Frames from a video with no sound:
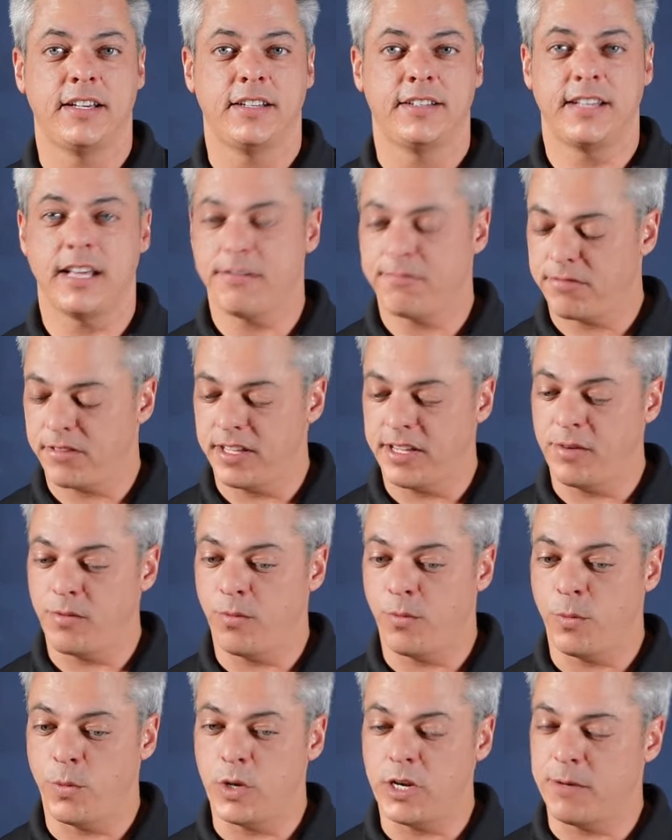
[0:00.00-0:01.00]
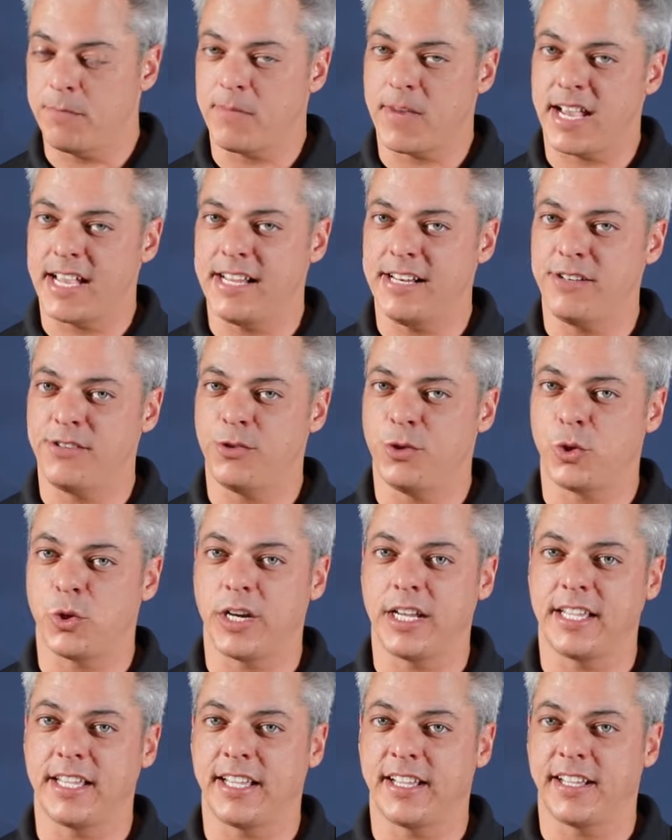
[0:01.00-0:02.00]
definitely wouldn't mind
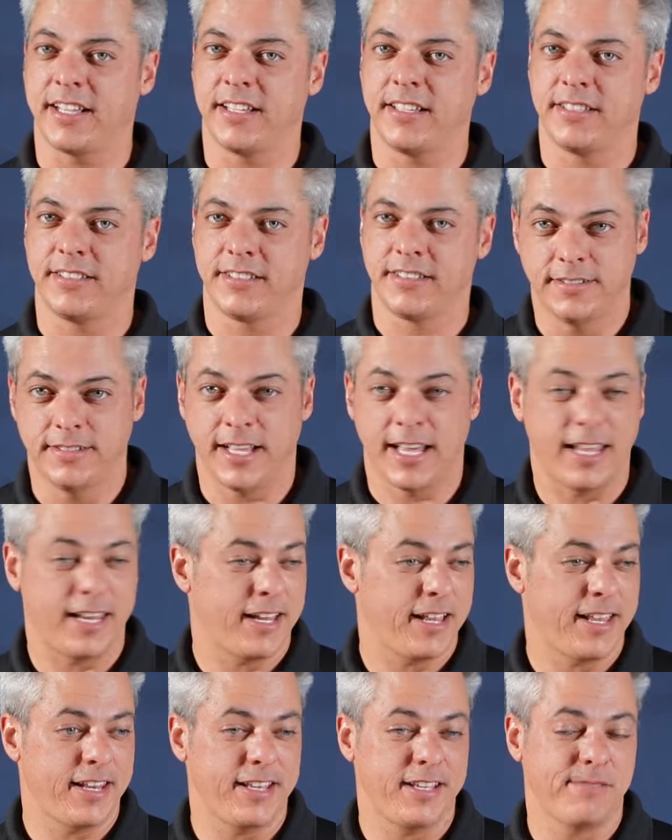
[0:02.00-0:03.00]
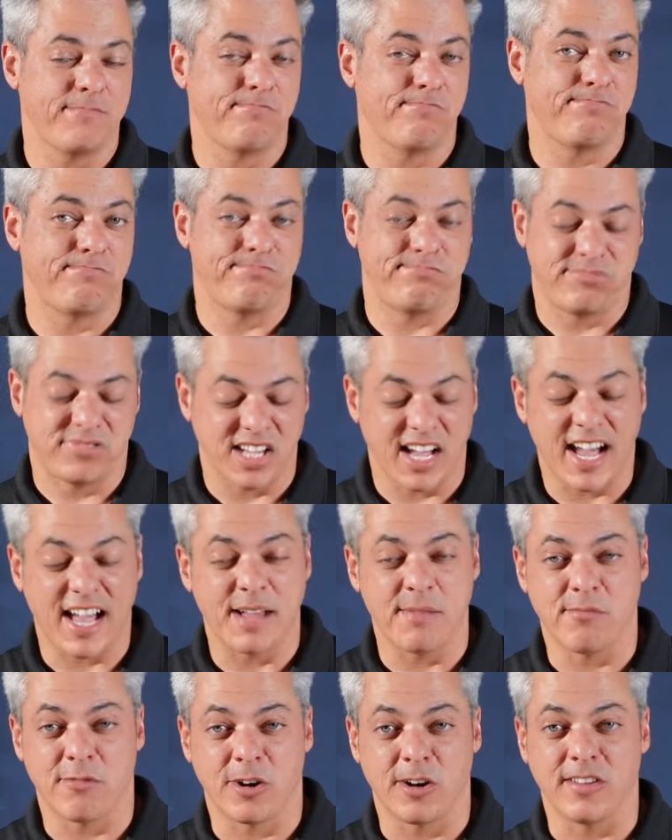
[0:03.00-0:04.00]
drinking at any
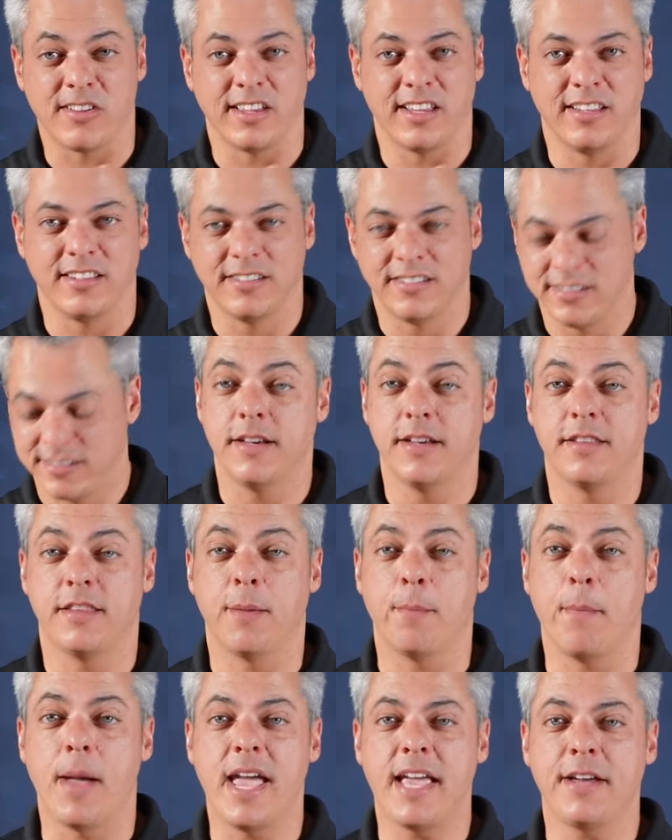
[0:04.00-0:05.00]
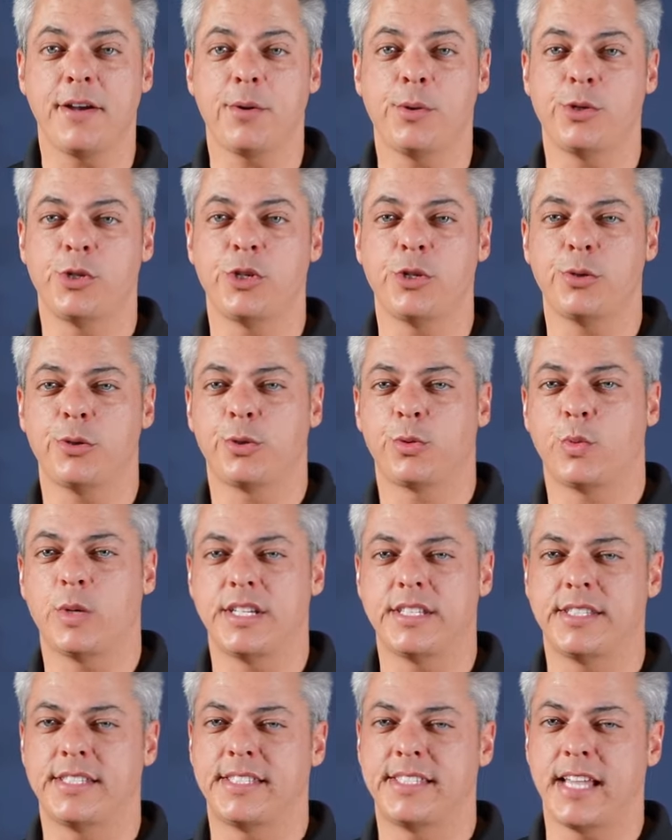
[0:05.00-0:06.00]
time, really. The mango juice
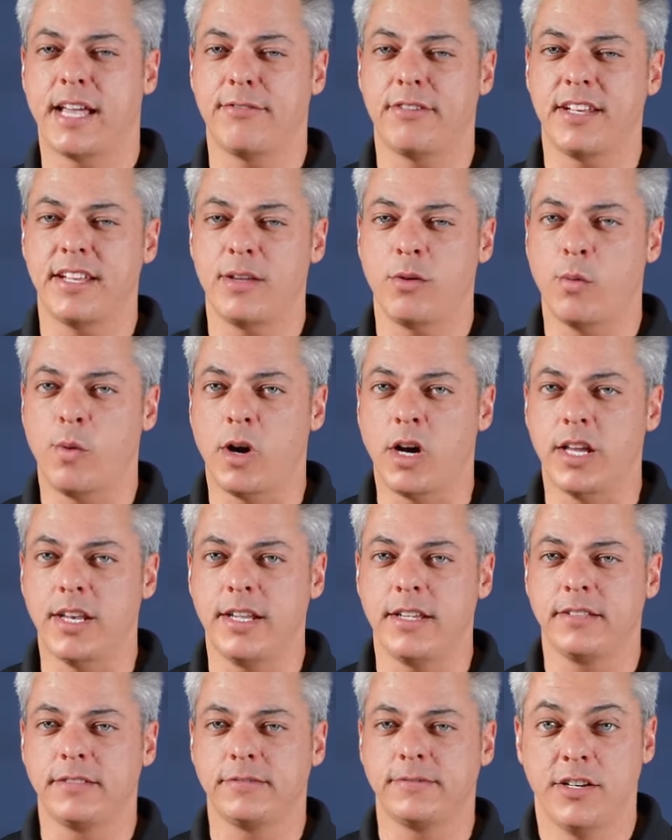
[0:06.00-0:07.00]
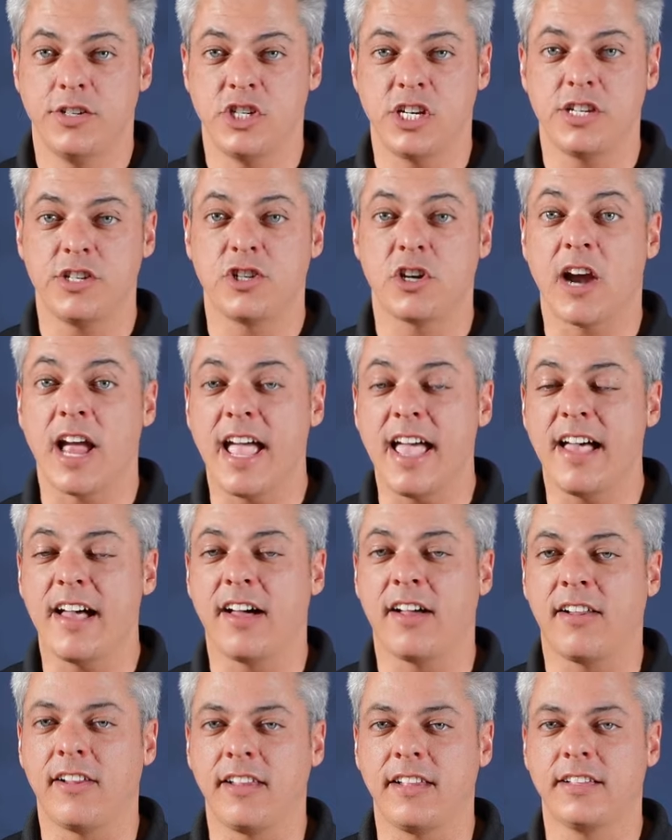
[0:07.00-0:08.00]
was 71. Ginger
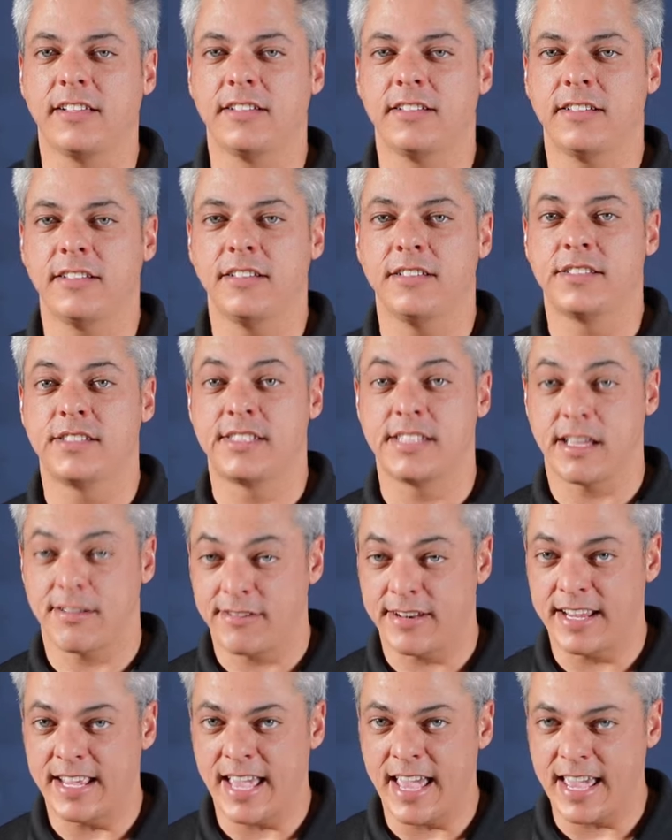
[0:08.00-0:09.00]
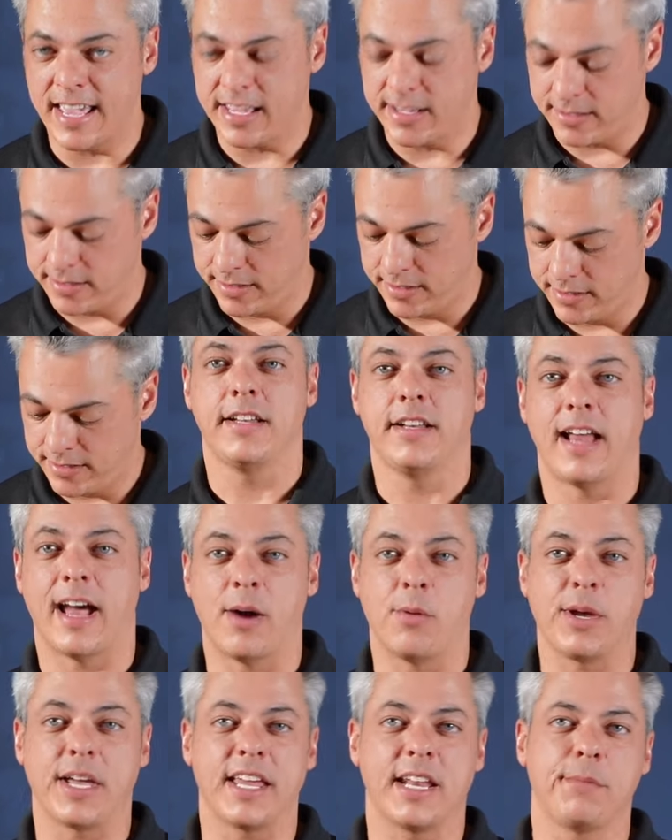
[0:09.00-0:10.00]
ale, 78.
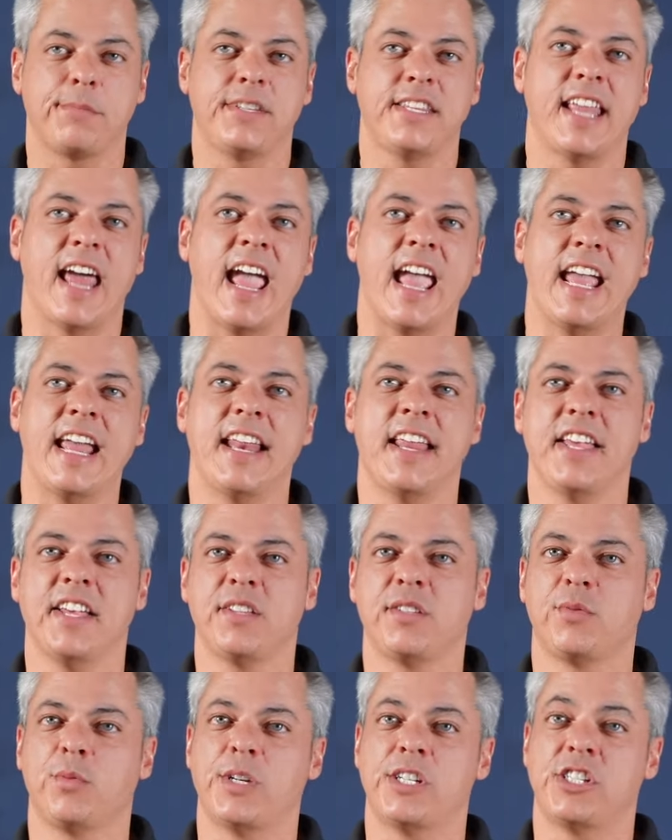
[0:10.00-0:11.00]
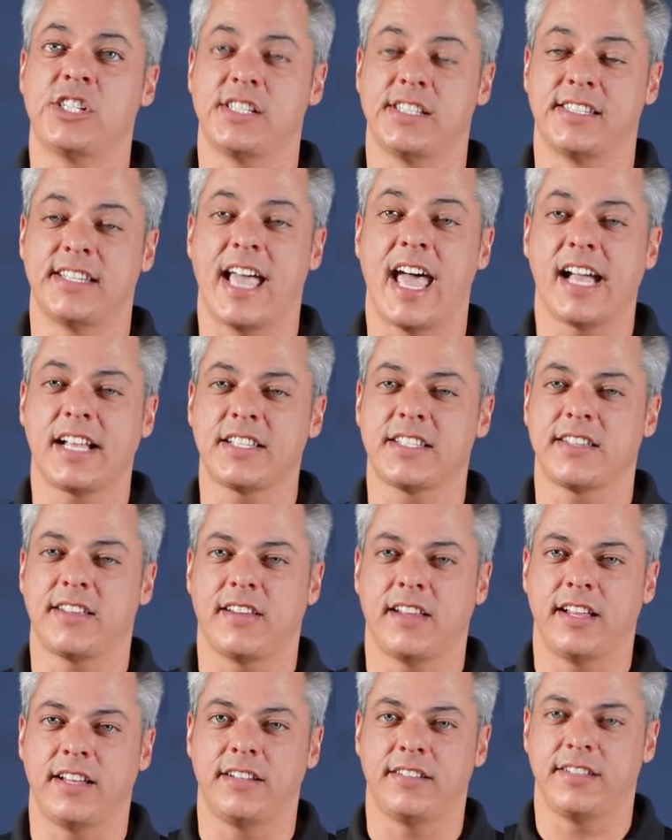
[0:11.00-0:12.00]
Now we get up to the 80s, which is
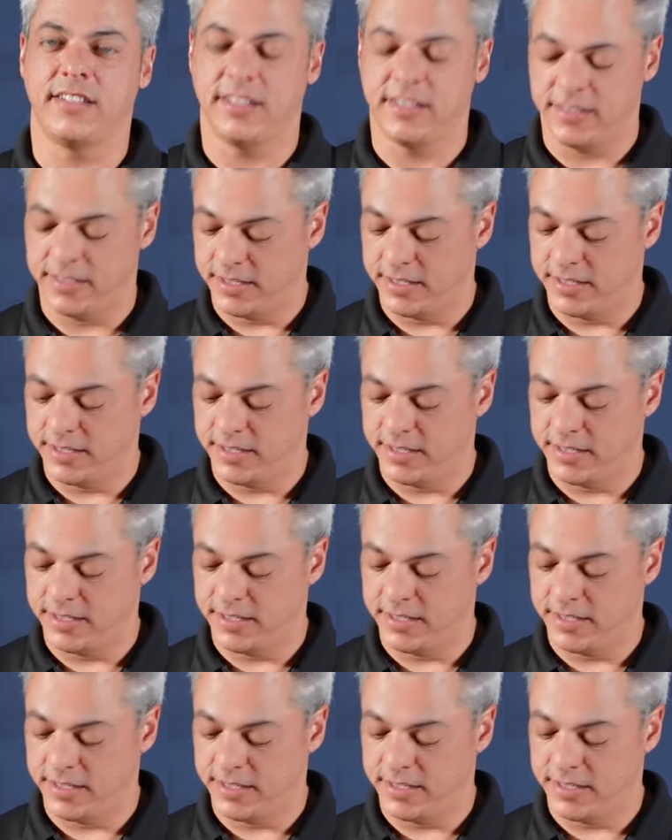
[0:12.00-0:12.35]
excellent,